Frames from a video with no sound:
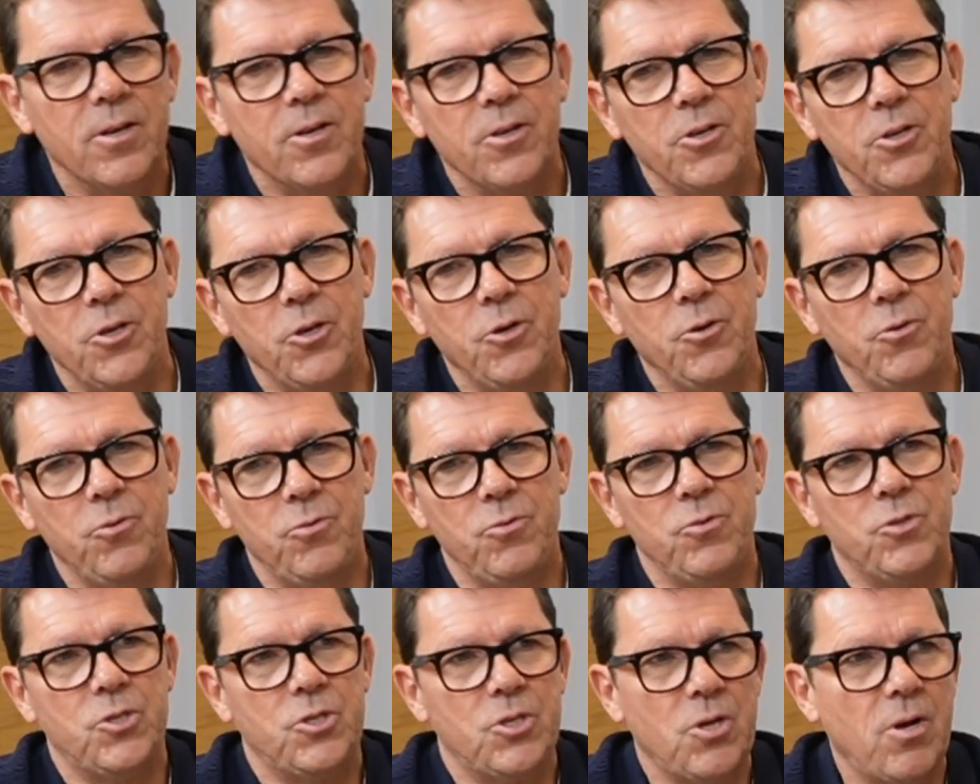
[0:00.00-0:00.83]

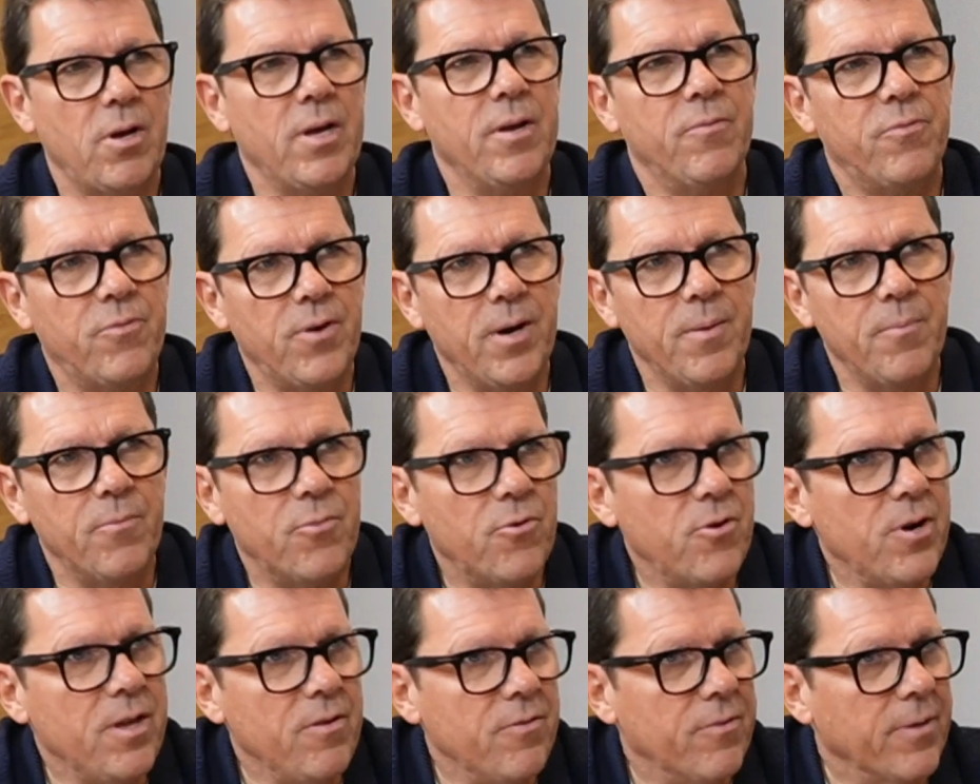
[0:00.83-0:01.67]
use diaphragm
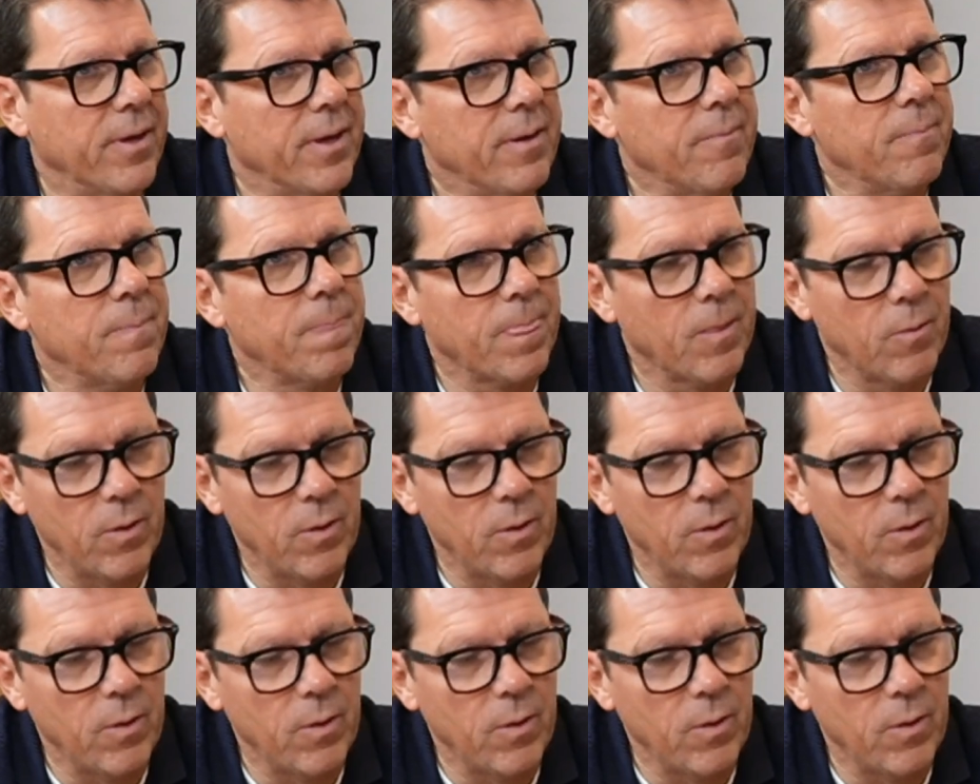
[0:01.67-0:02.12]
breathing,